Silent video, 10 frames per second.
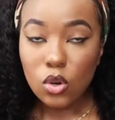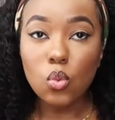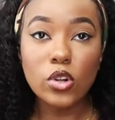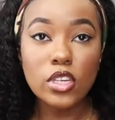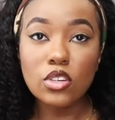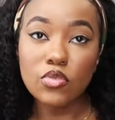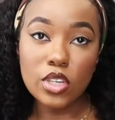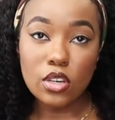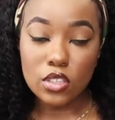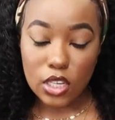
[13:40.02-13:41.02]
were in
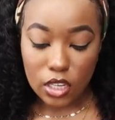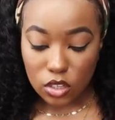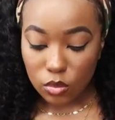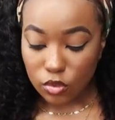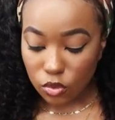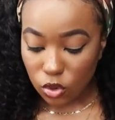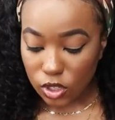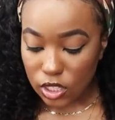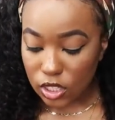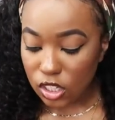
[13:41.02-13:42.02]
videos I had done before,
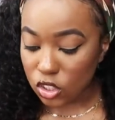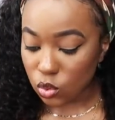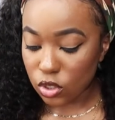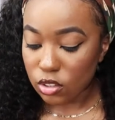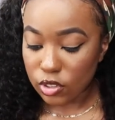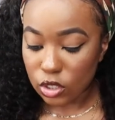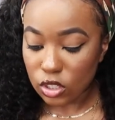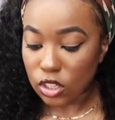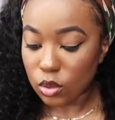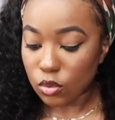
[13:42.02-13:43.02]
like the answers were in videos
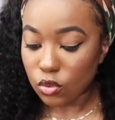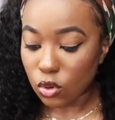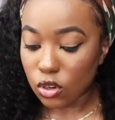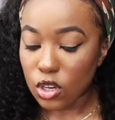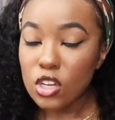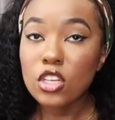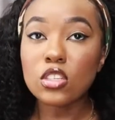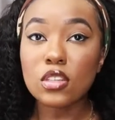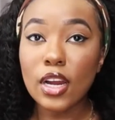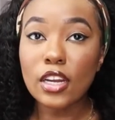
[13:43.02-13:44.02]
I had done before,
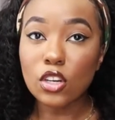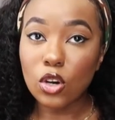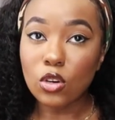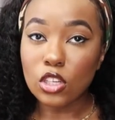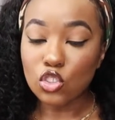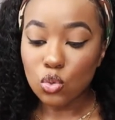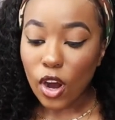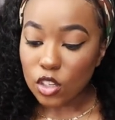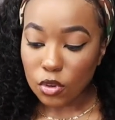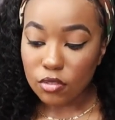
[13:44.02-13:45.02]
so that I know that you
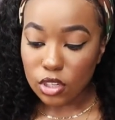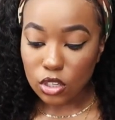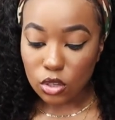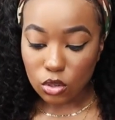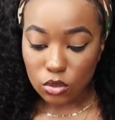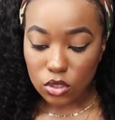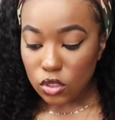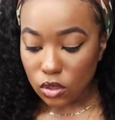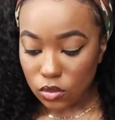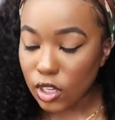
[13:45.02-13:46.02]
watch my videos.
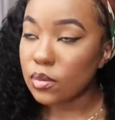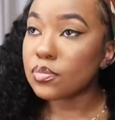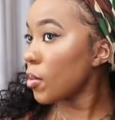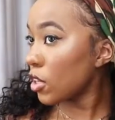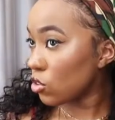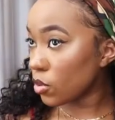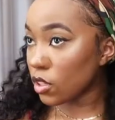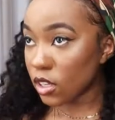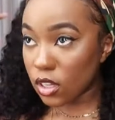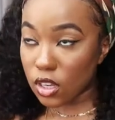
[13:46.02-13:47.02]
So yeah, maybe I'll do
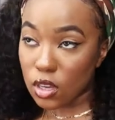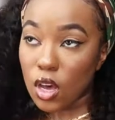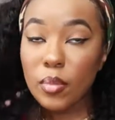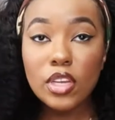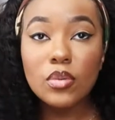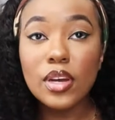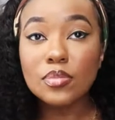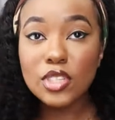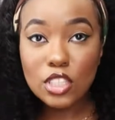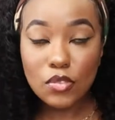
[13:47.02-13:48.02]
something like that. Anyway,
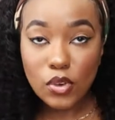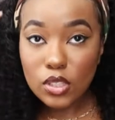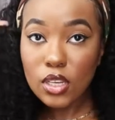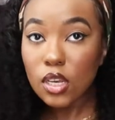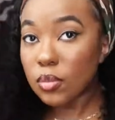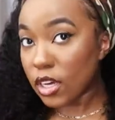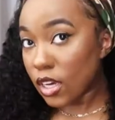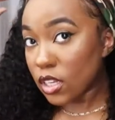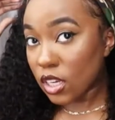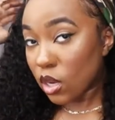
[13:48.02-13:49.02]
this is the first
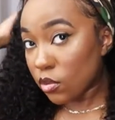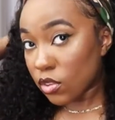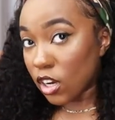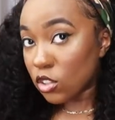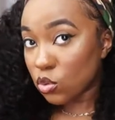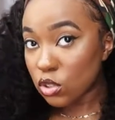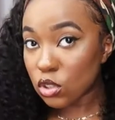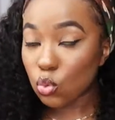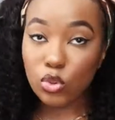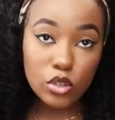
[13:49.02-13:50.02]
headband, the camouflage one.
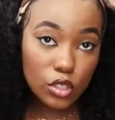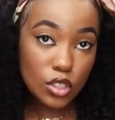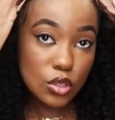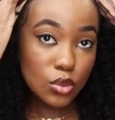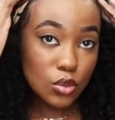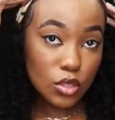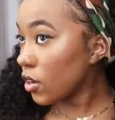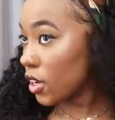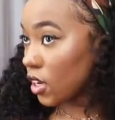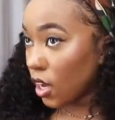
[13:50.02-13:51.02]
Real cute.
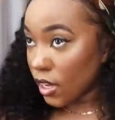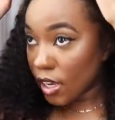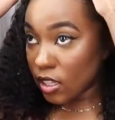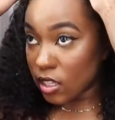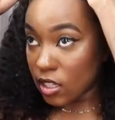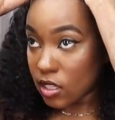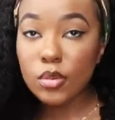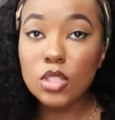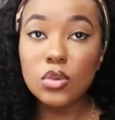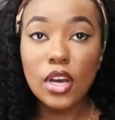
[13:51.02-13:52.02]
Okay, I like this. Let
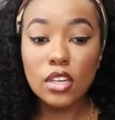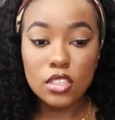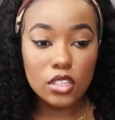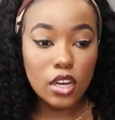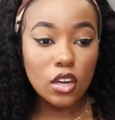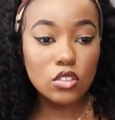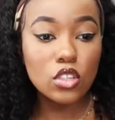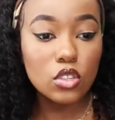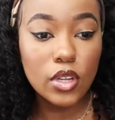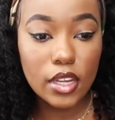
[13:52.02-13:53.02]
me see what kind of style. You
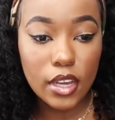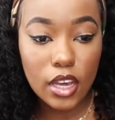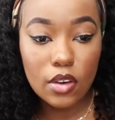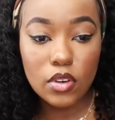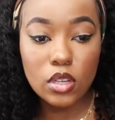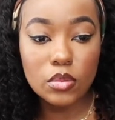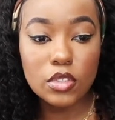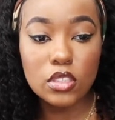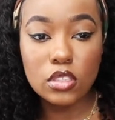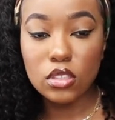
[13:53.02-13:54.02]
can do like a half up, let
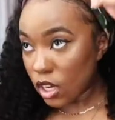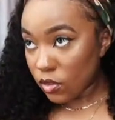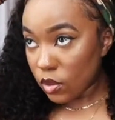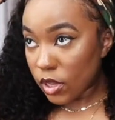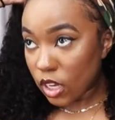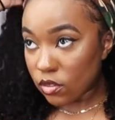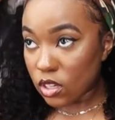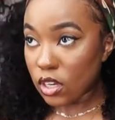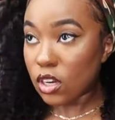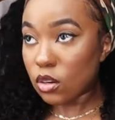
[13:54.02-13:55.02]
me see. Half up, half
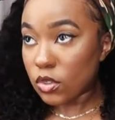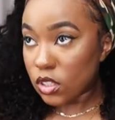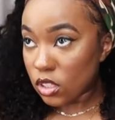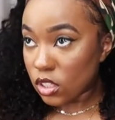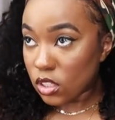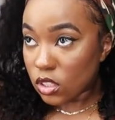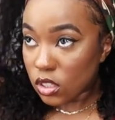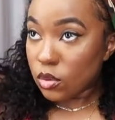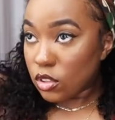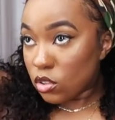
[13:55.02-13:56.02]
down with this.
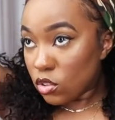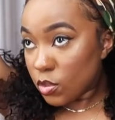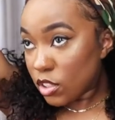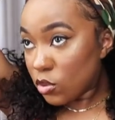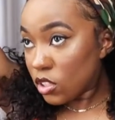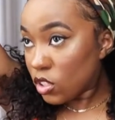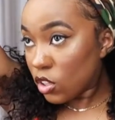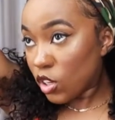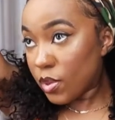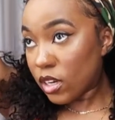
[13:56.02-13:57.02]
That'd be cute, especially with this
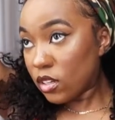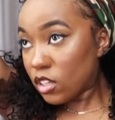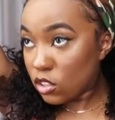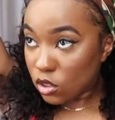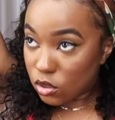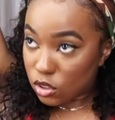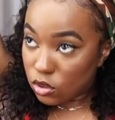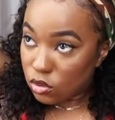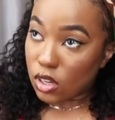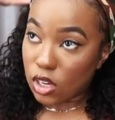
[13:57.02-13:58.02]
curl pattern. That is so
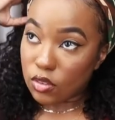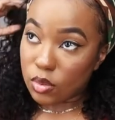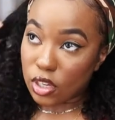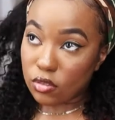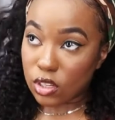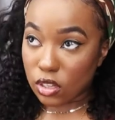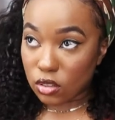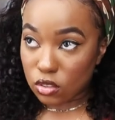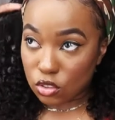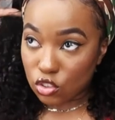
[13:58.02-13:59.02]
cute. Half up, half
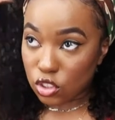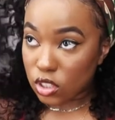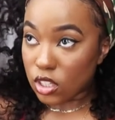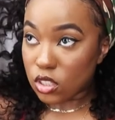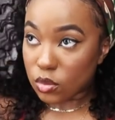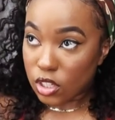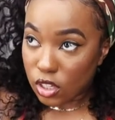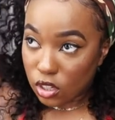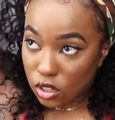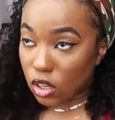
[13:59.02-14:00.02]
down. So just take some
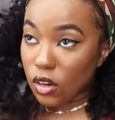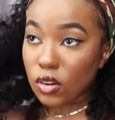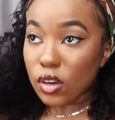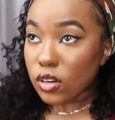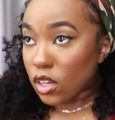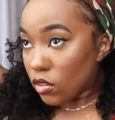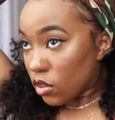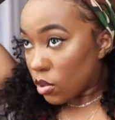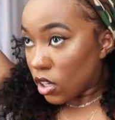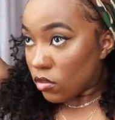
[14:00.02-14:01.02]
hair. Y'all know how the half
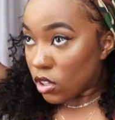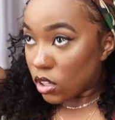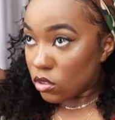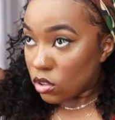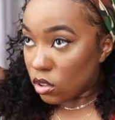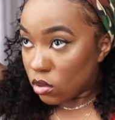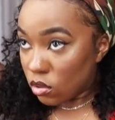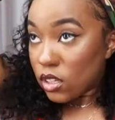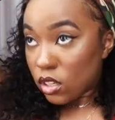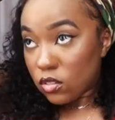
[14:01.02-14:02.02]
up, half downs go.
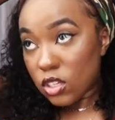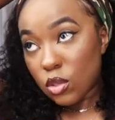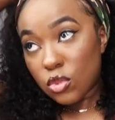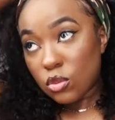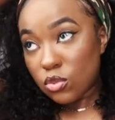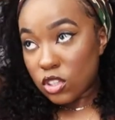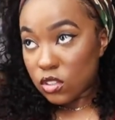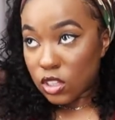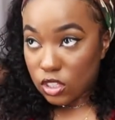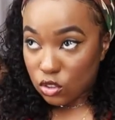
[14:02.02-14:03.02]
I love headband
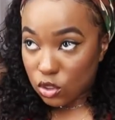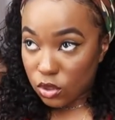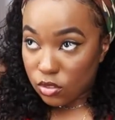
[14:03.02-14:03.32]
wigs. Like they're so